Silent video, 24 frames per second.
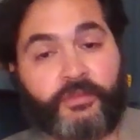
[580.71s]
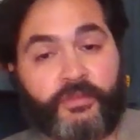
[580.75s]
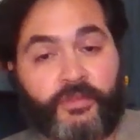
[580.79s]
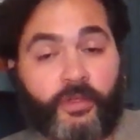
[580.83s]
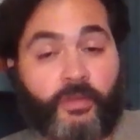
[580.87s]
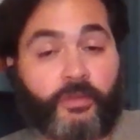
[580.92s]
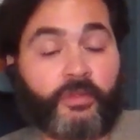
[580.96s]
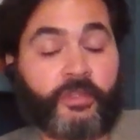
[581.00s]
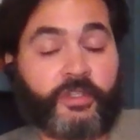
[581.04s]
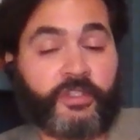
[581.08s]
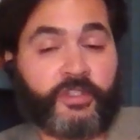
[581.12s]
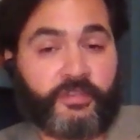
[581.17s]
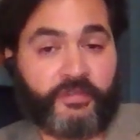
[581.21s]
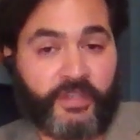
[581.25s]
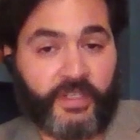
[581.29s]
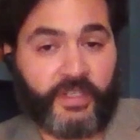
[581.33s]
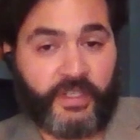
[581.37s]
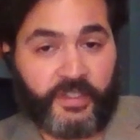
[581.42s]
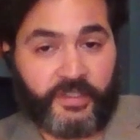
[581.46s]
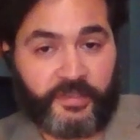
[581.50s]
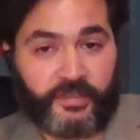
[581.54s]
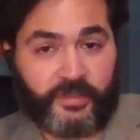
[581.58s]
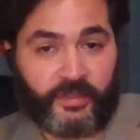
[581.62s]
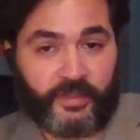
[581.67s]
total
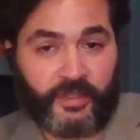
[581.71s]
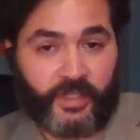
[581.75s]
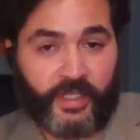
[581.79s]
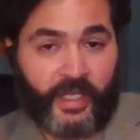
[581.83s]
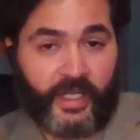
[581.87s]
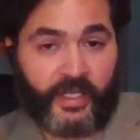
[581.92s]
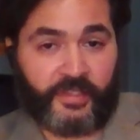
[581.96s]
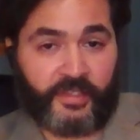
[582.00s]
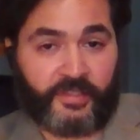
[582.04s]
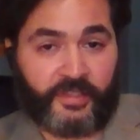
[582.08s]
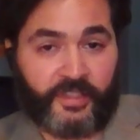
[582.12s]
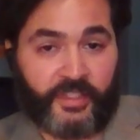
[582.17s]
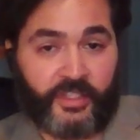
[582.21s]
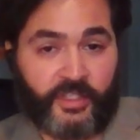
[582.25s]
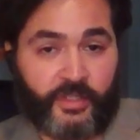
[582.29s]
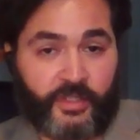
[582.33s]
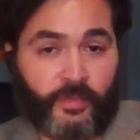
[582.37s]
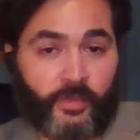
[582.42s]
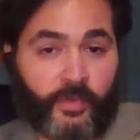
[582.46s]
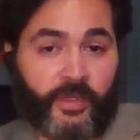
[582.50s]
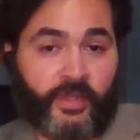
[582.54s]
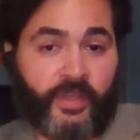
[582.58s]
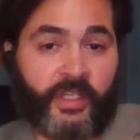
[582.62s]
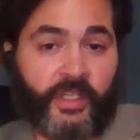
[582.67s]
intravenous
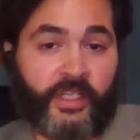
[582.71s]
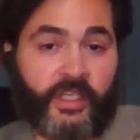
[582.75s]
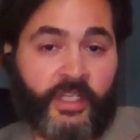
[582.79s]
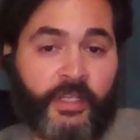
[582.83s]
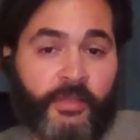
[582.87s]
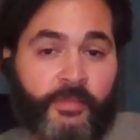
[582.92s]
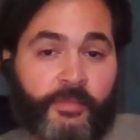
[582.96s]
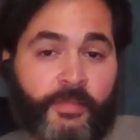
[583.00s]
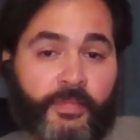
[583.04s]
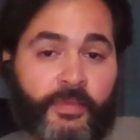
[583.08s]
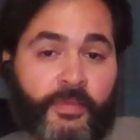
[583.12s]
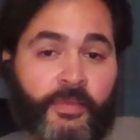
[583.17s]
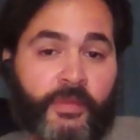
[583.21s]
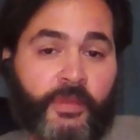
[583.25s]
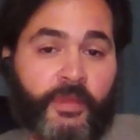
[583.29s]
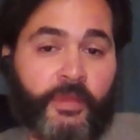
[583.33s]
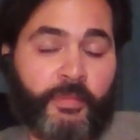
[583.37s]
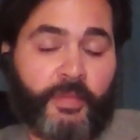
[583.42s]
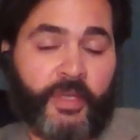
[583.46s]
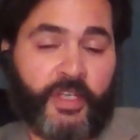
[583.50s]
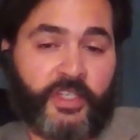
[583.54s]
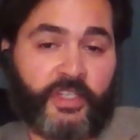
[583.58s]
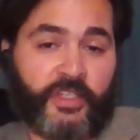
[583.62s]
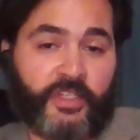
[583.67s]
anesthesia, where they keep
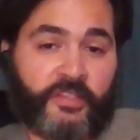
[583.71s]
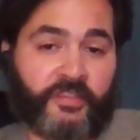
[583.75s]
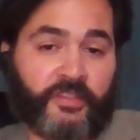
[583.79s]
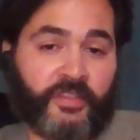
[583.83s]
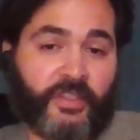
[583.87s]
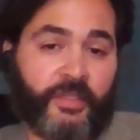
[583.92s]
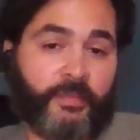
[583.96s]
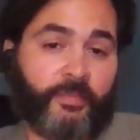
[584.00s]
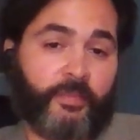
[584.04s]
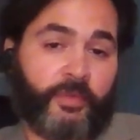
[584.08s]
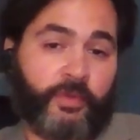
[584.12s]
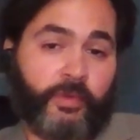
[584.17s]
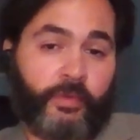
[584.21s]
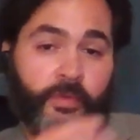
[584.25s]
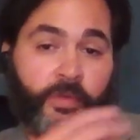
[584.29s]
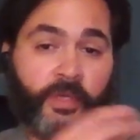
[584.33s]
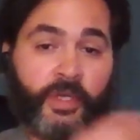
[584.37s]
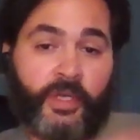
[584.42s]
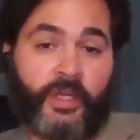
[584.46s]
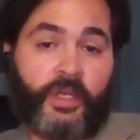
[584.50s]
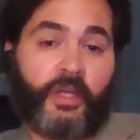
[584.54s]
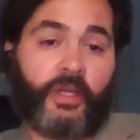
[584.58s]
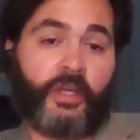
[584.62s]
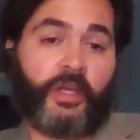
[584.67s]
the patient asleep through
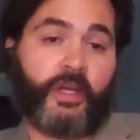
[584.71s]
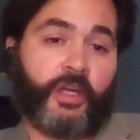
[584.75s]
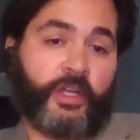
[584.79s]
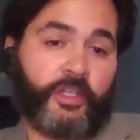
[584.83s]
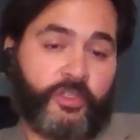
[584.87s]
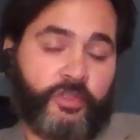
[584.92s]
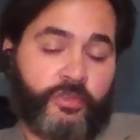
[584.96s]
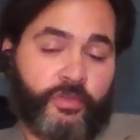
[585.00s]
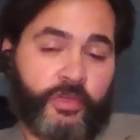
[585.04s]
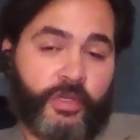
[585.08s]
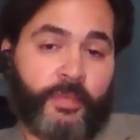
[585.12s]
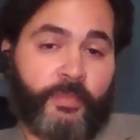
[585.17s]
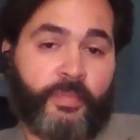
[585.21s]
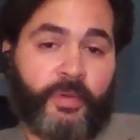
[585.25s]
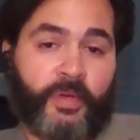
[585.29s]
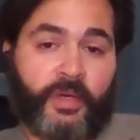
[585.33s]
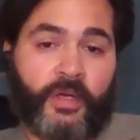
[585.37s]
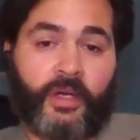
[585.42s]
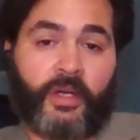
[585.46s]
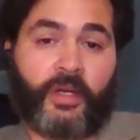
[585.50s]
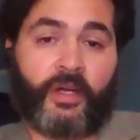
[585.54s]
a drip,